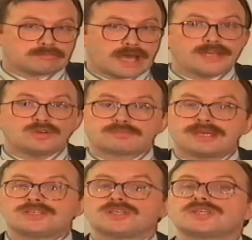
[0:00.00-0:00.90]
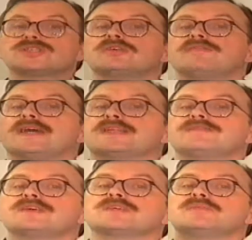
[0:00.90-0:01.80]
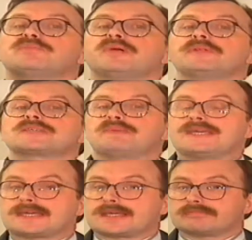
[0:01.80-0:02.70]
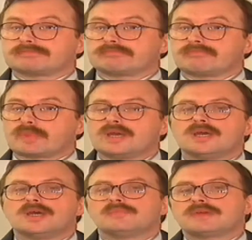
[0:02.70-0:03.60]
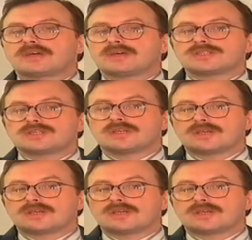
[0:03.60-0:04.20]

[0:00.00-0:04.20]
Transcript: I don't mean just your effectiveness in public speaking, because